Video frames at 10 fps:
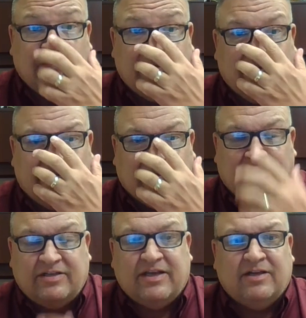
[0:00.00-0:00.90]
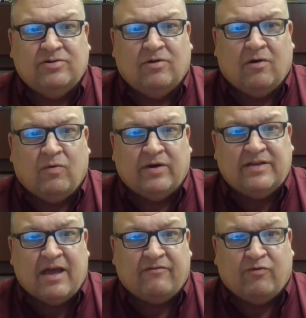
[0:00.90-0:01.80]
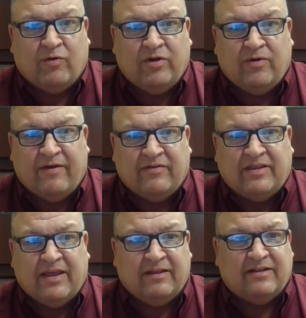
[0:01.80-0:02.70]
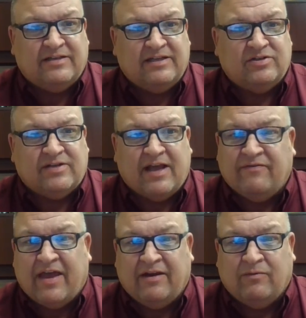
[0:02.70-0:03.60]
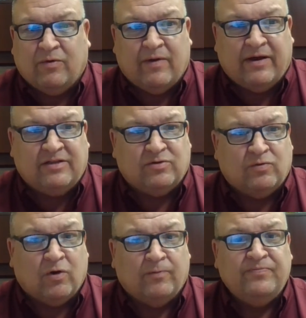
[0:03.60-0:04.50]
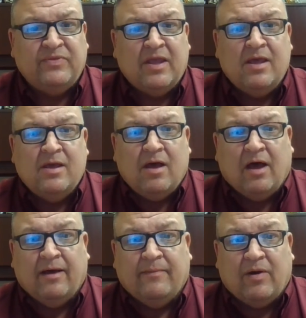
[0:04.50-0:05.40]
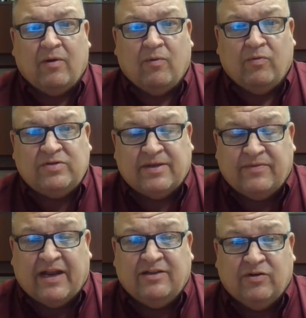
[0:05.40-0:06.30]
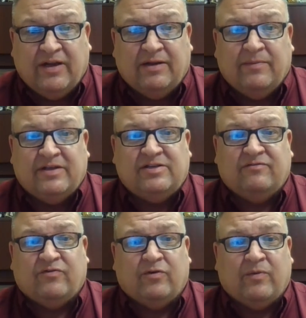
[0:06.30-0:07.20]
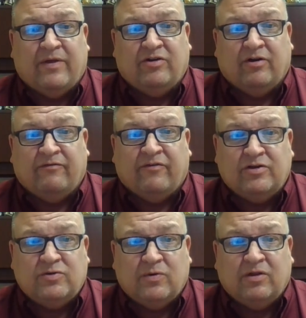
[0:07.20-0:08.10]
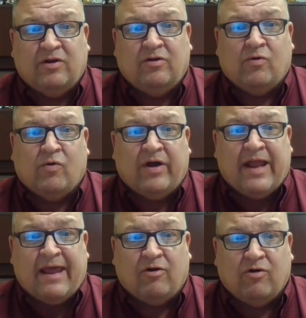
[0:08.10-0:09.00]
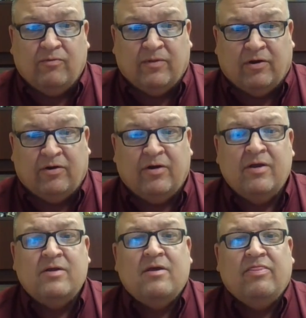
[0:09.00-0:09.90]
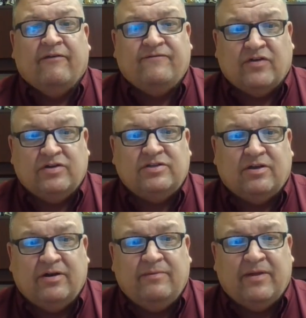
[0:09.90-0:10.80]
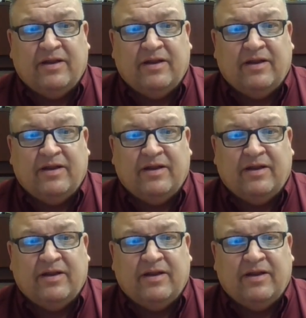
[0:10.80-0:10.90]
We do have a lunch schedule all worked out for you and everything, and the teachers have that, and we're ready to roll. Something I do need to mention for whether you're a virtual learner or an at-home learner, the first 30